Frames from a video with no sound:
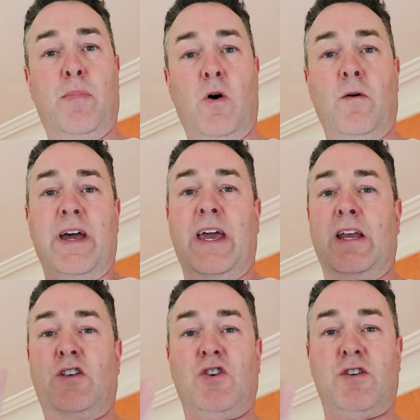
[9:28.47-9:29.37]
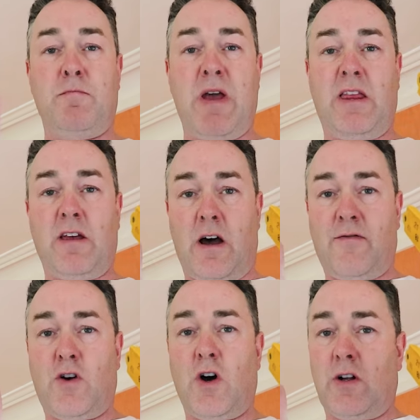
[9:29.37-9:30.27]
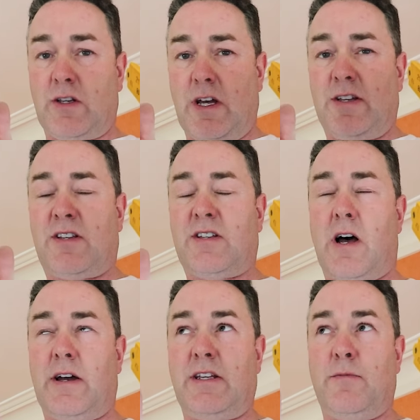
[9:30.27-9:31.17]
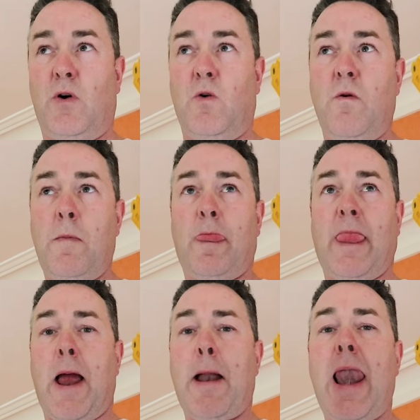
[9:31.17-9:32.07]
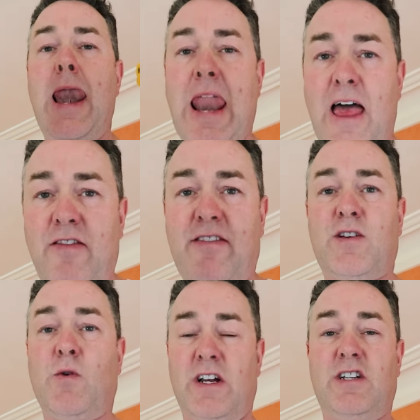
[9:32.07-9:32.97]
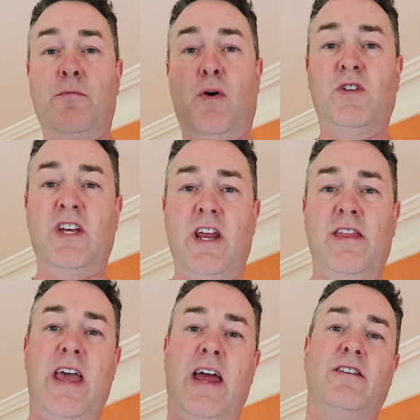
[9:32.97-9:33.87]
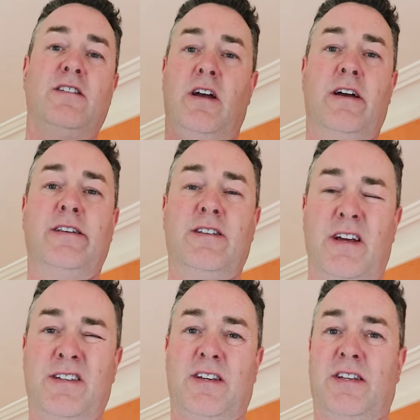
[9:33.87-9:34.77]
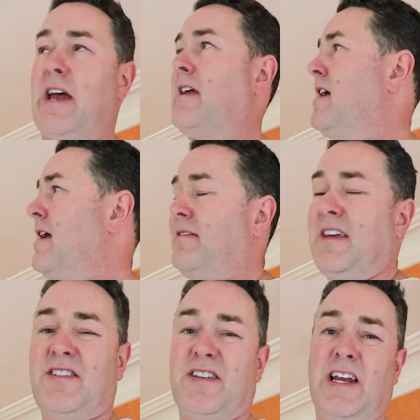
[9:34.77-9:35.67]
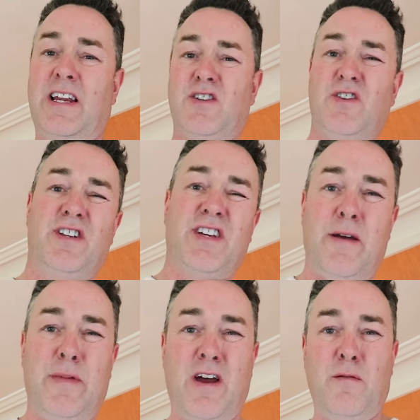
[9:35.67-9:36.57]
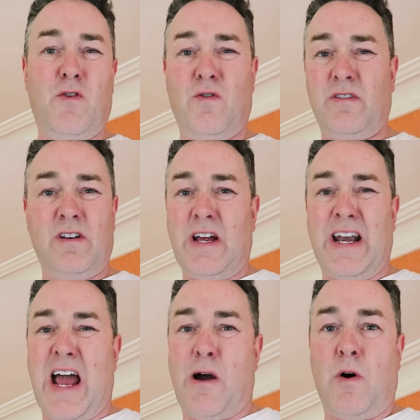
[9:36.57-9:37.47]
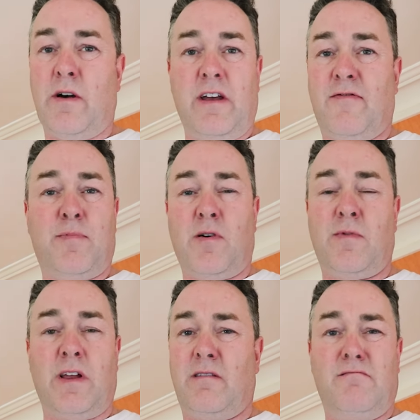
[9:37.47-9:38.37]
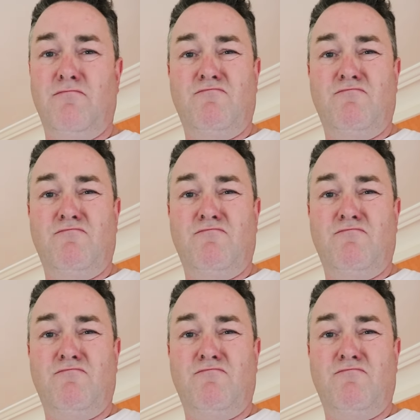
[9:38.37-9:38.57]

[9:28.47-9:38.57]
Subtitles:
But it does mean that I've got a sizable length to actually put in at the end. And as I say, this ceiling is going to take me no more than an hour, if properly.